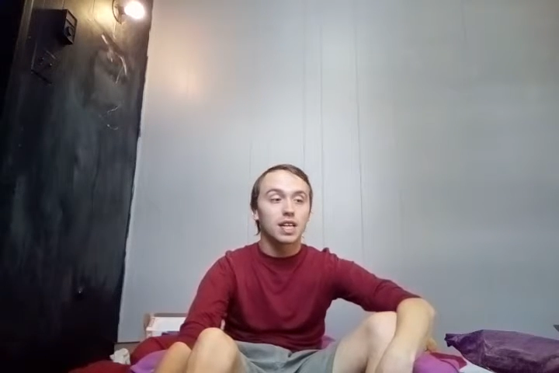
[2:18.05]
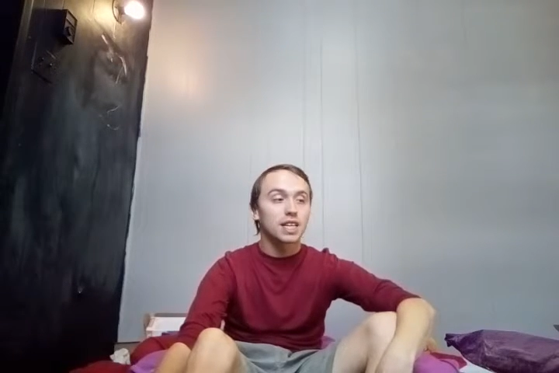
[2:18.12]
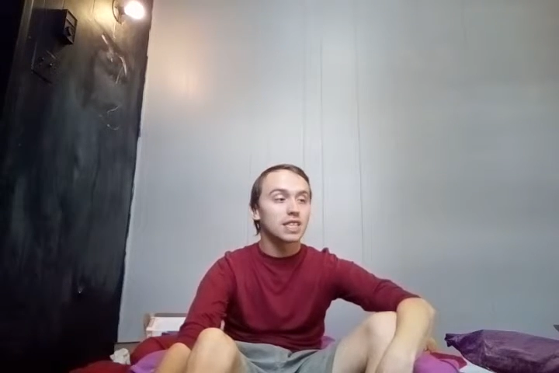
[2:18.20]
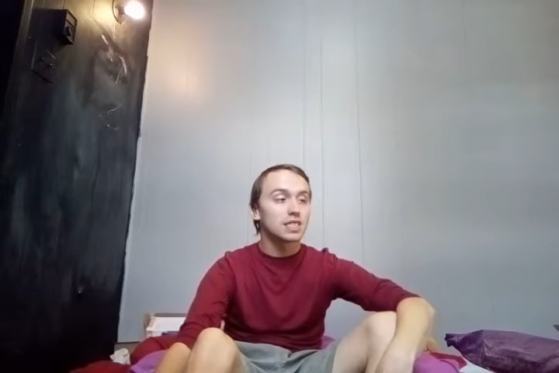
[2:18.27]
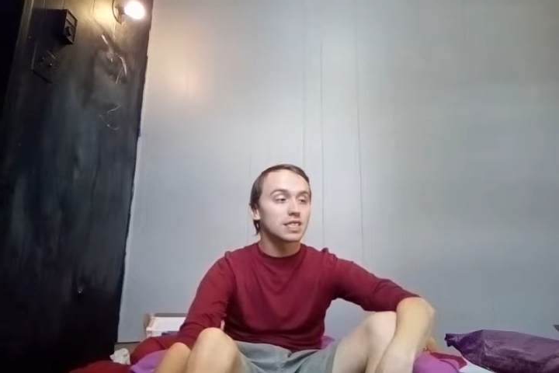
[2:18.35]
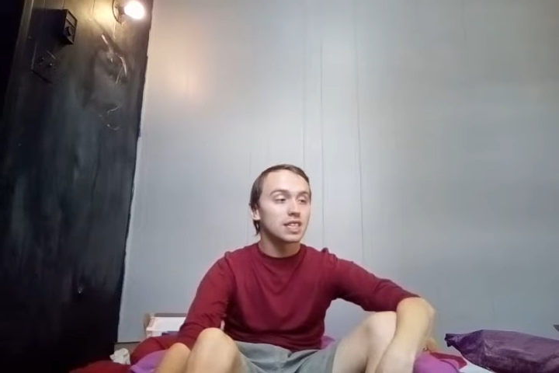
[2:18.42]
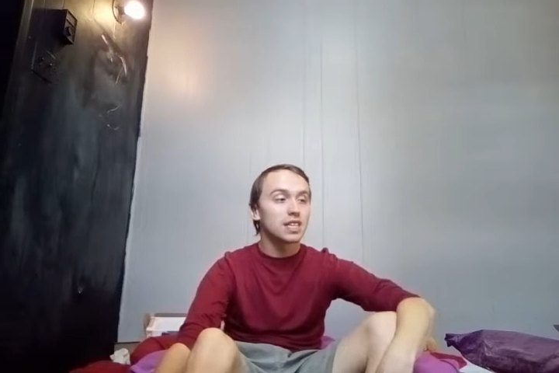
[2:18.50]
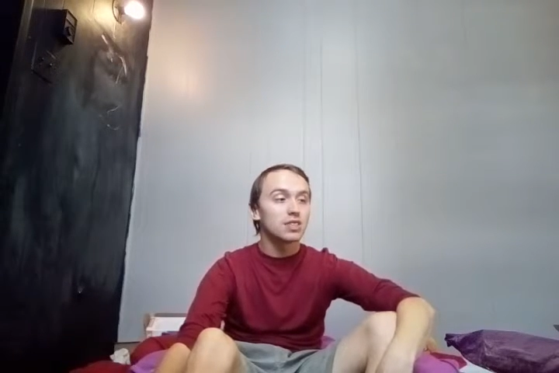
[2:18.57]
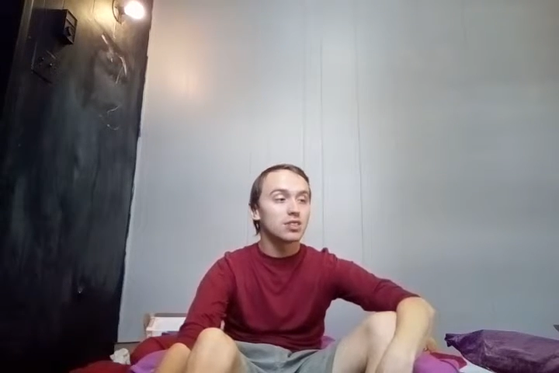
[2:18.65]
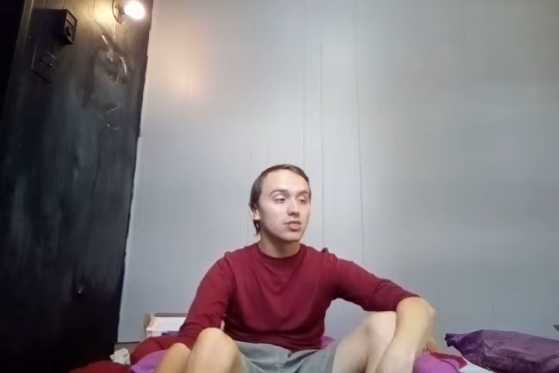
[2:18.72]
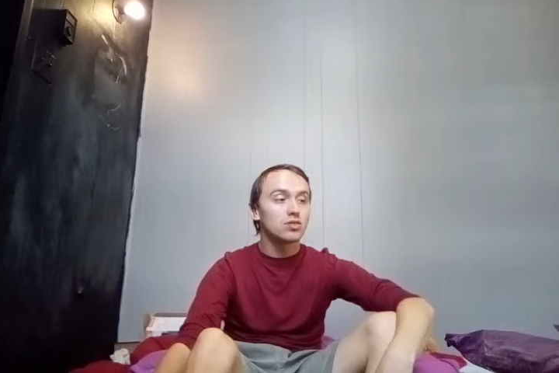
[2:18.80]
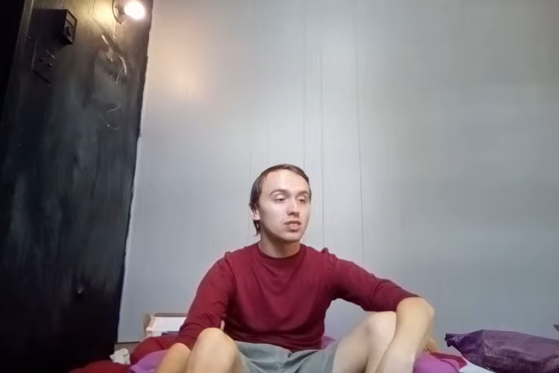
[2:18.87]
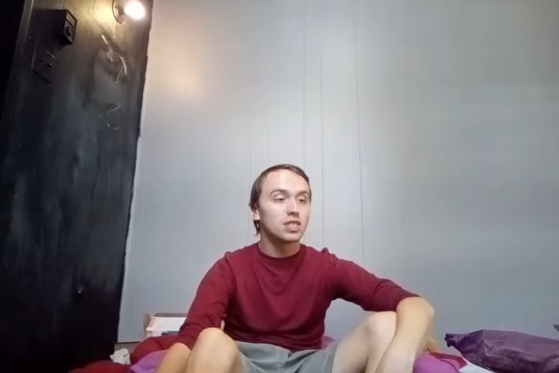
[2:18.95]
I guess stay
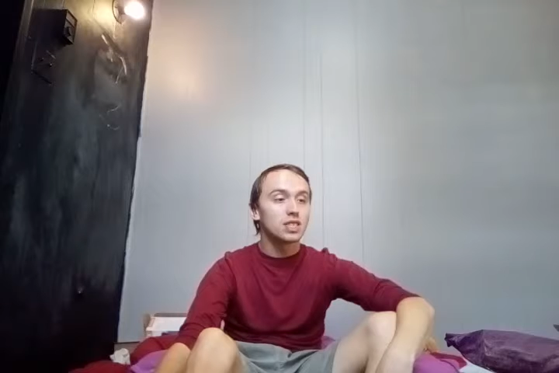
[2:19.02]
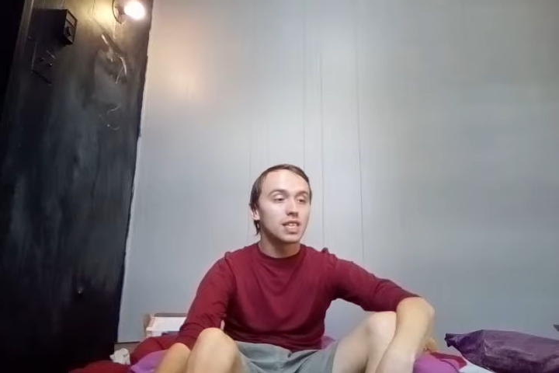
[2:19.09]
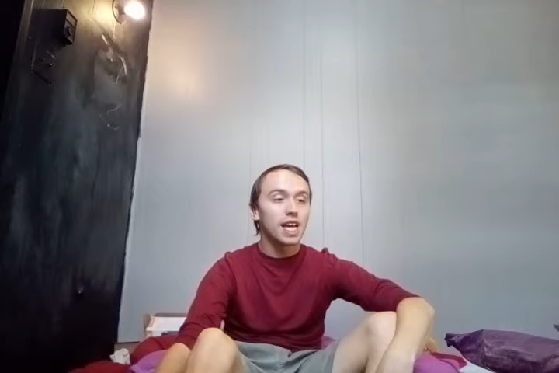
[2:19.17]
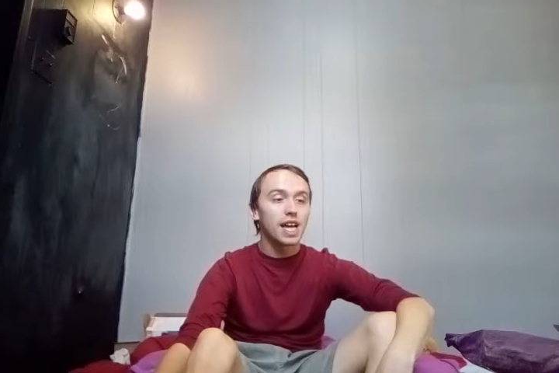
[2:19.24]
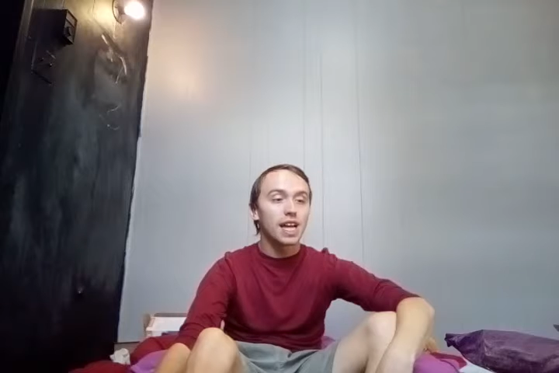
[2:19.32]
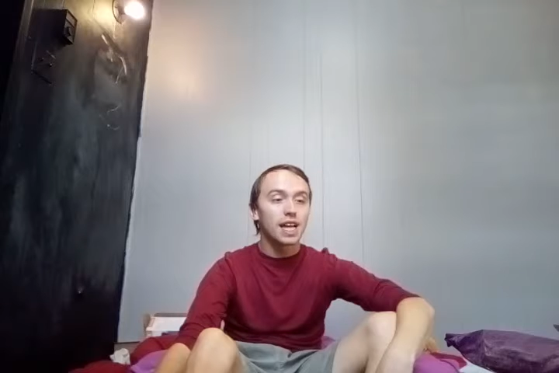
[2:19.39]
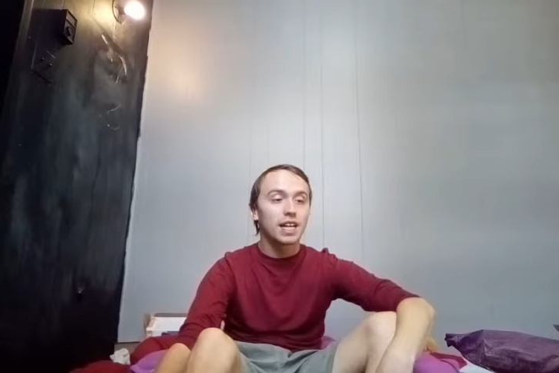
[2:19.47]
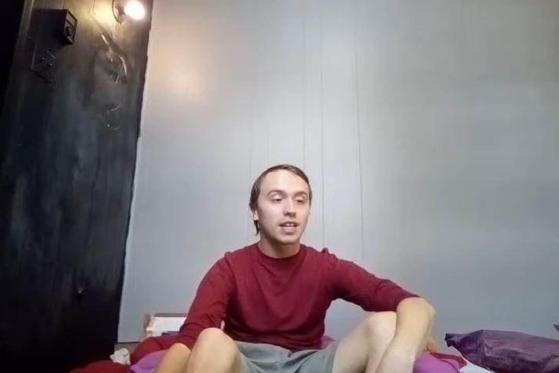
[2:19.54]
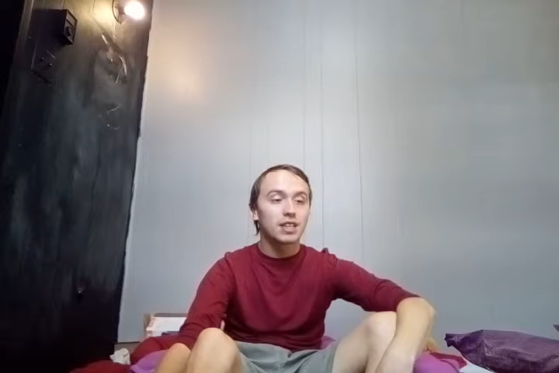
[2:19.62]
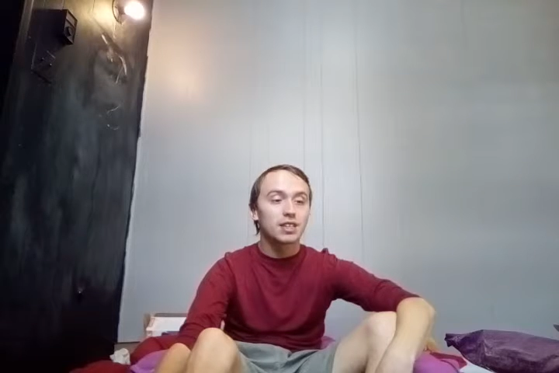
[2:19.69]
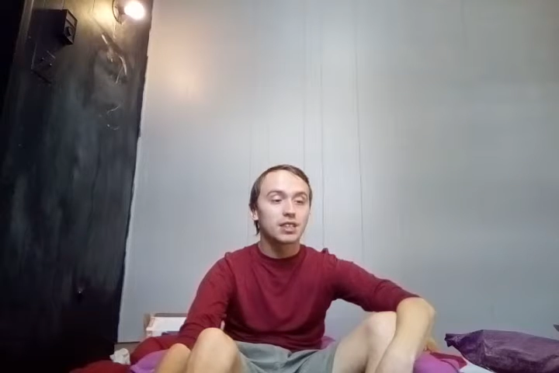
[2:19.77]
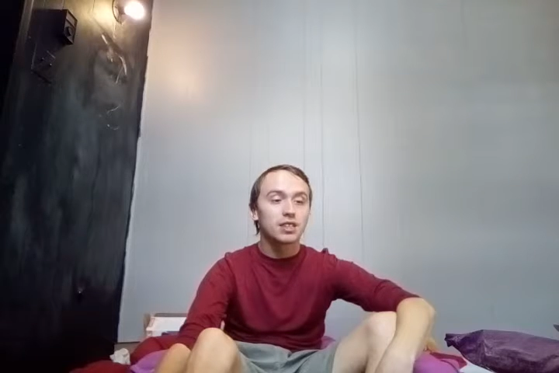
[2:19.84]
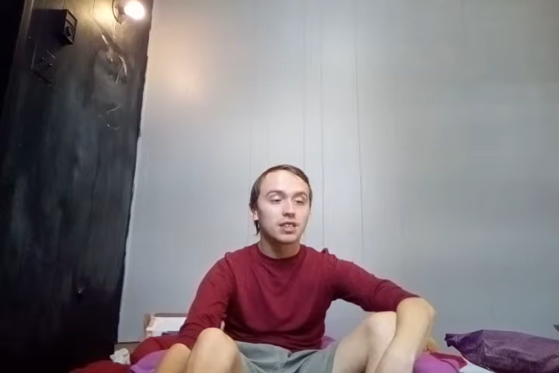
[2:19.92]
tuned today